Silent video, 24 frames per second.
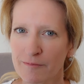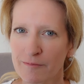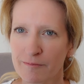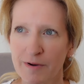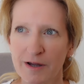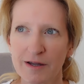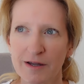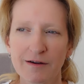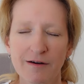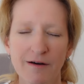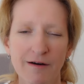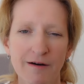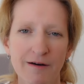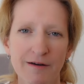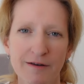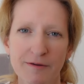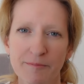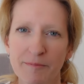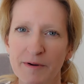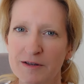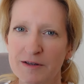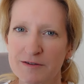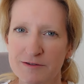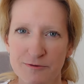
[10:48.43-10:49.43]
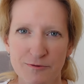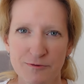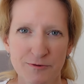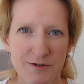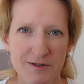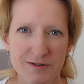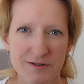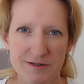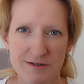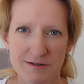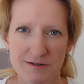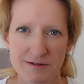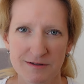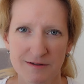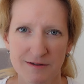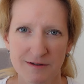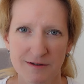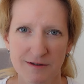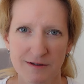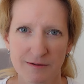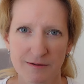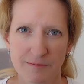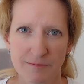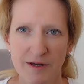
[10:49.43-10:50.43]
by God, by Source,
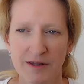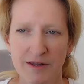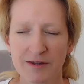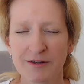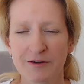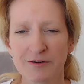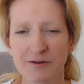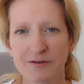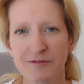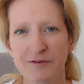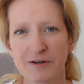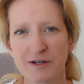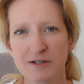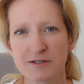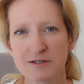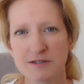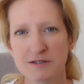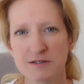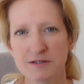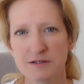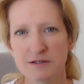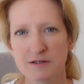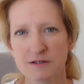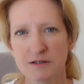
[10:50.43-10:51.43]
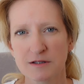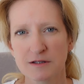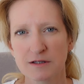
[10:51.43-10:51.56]
by the universe.